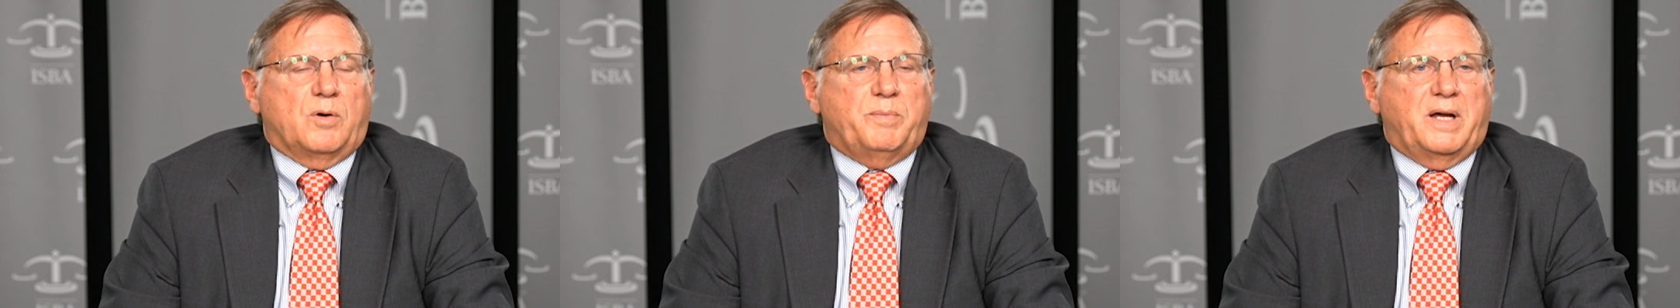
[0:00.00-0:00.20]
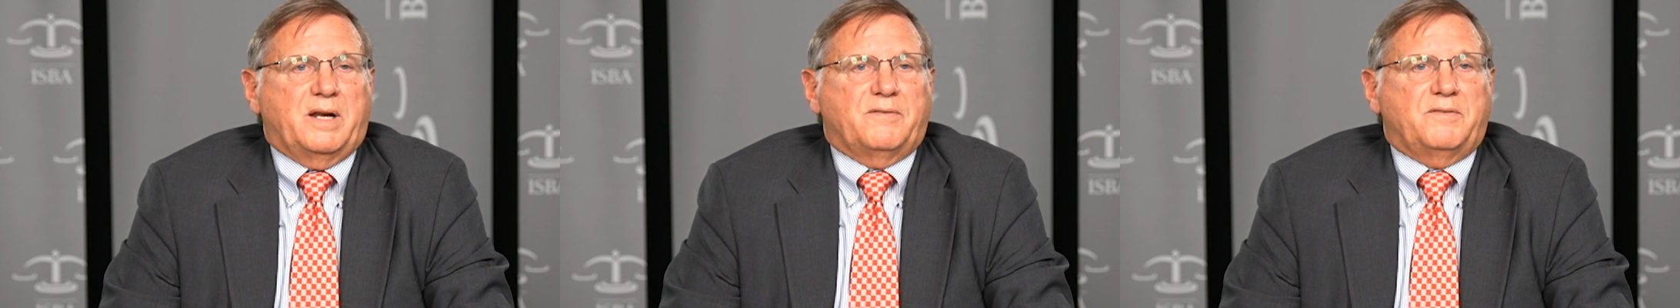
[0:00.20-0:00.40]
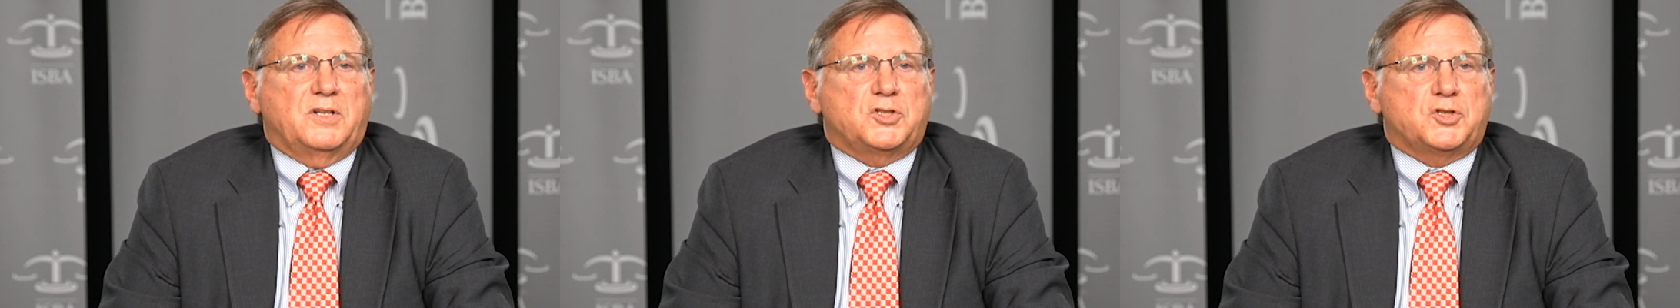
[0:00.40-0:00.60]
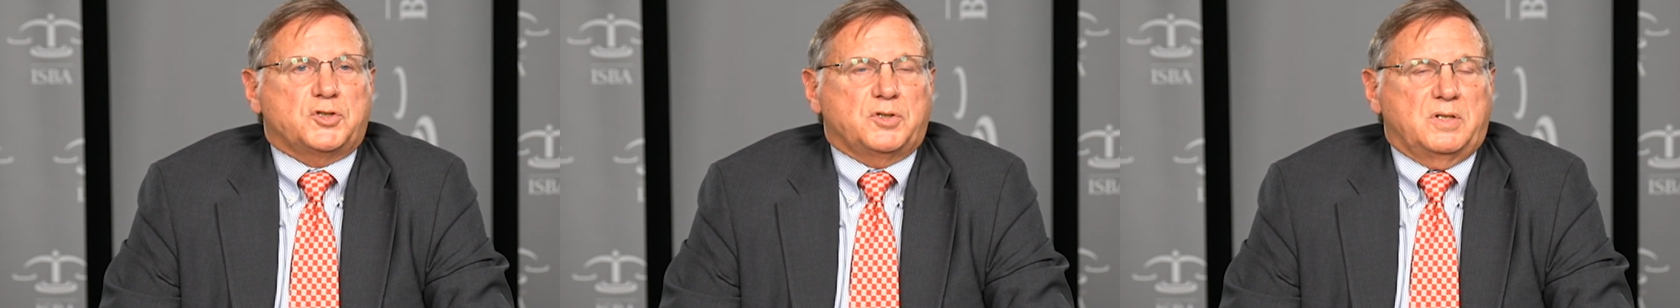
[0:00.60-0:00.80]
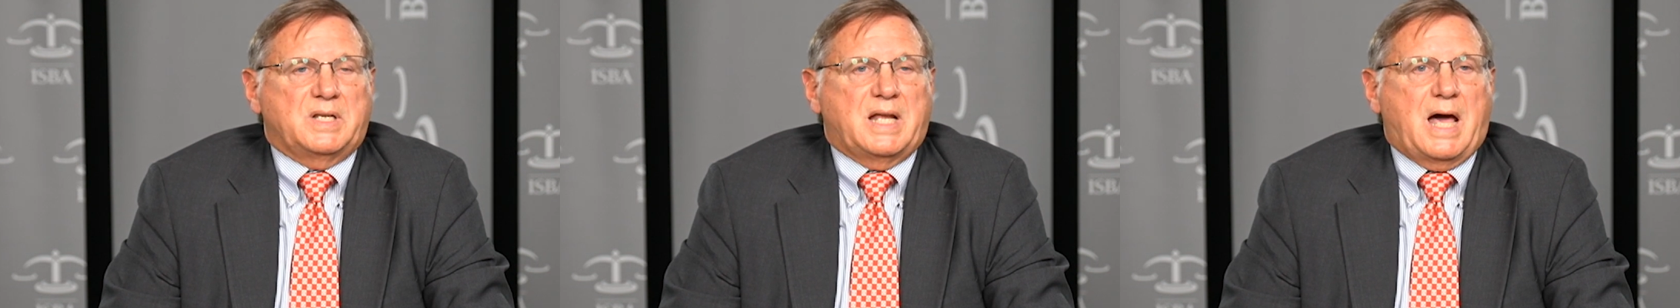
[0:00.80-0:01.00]
benefits
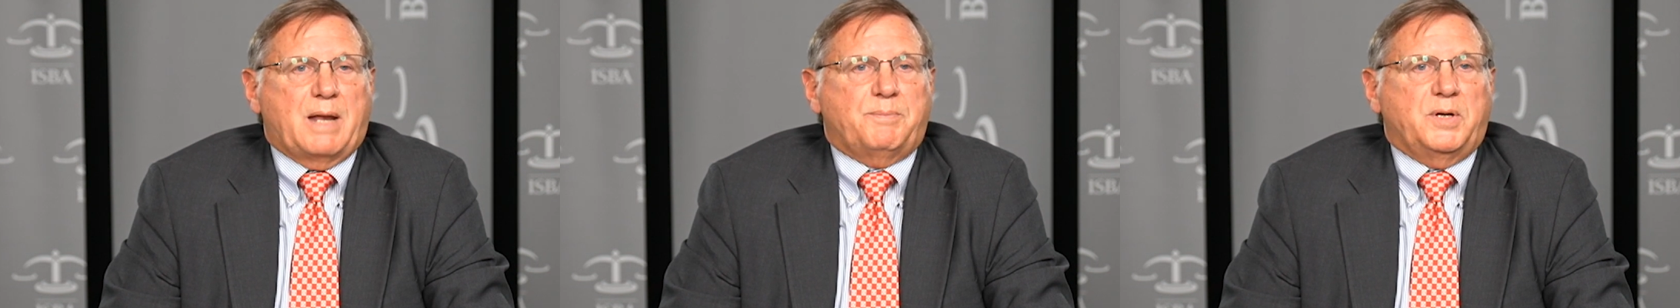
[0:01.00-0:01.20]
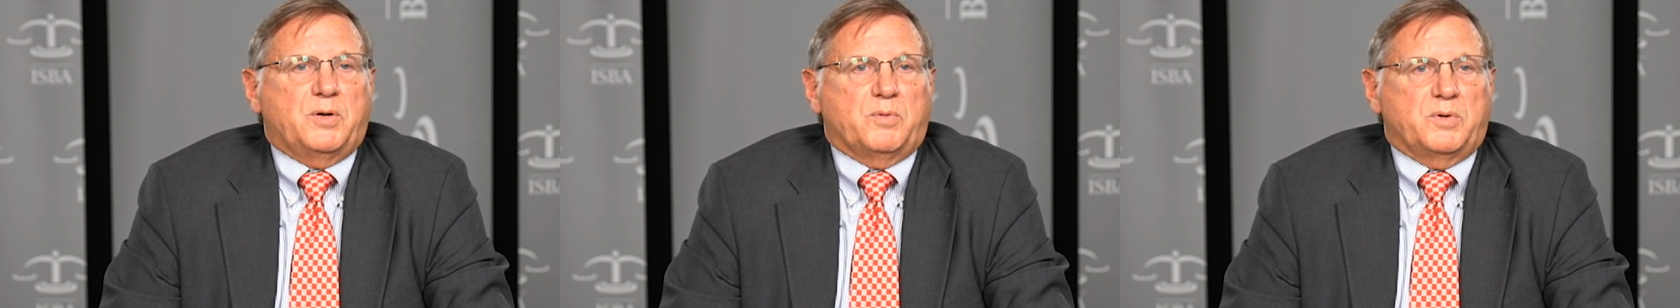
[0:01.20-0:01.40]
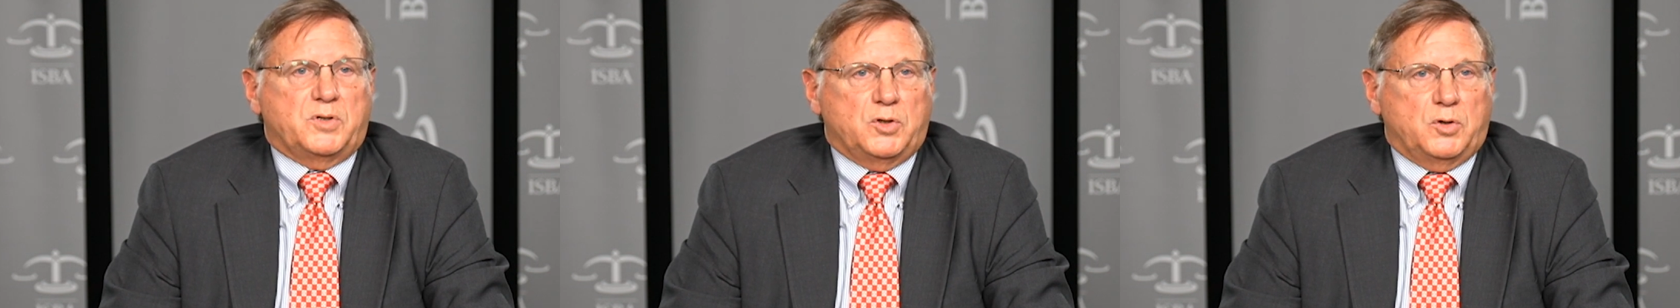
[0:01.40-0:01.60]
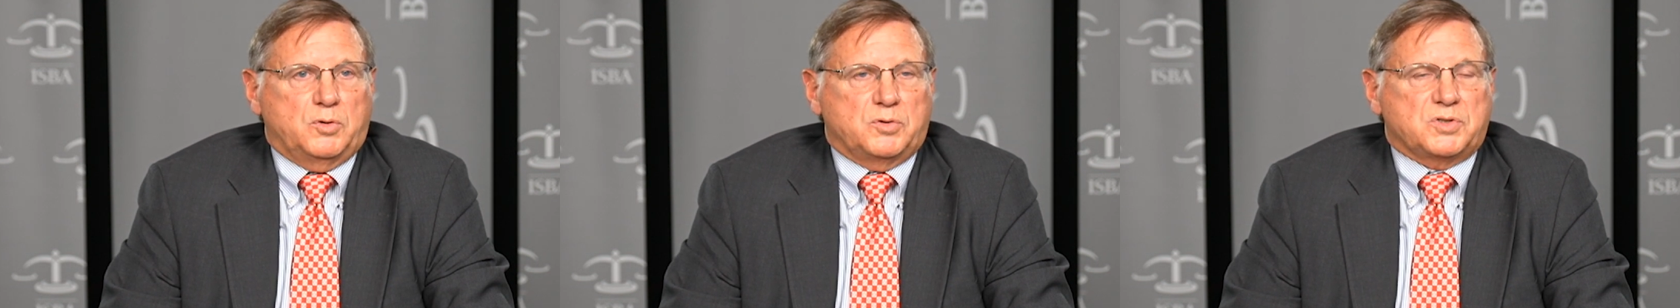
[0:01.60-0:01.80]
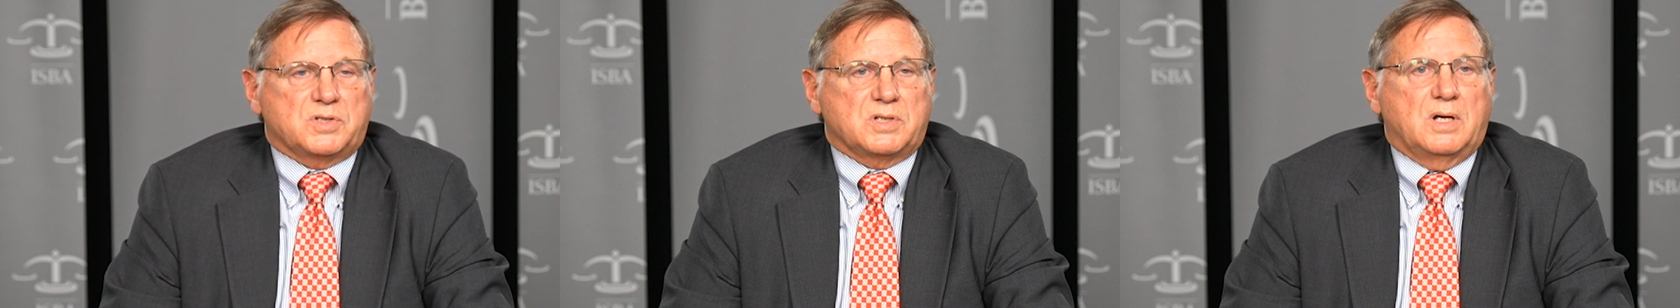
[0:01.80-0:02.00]
should not be
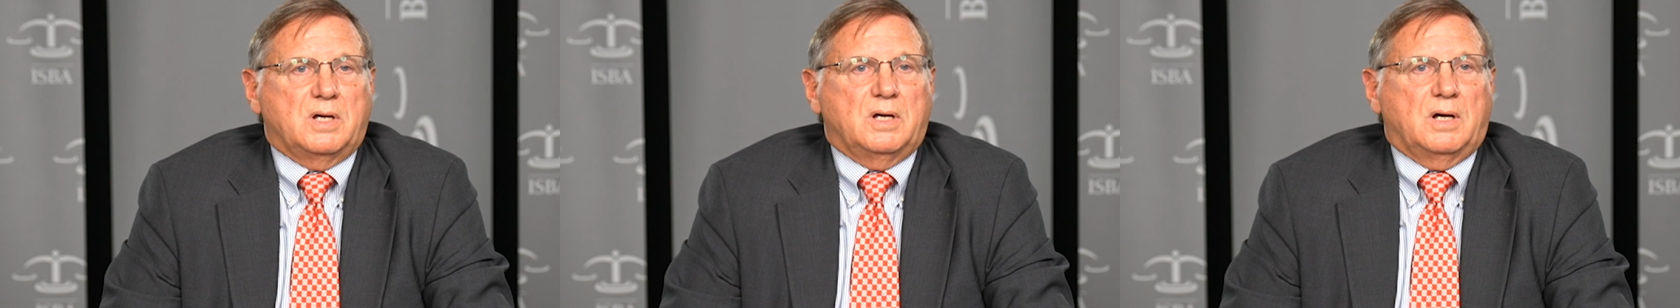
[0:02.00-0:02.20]
reduced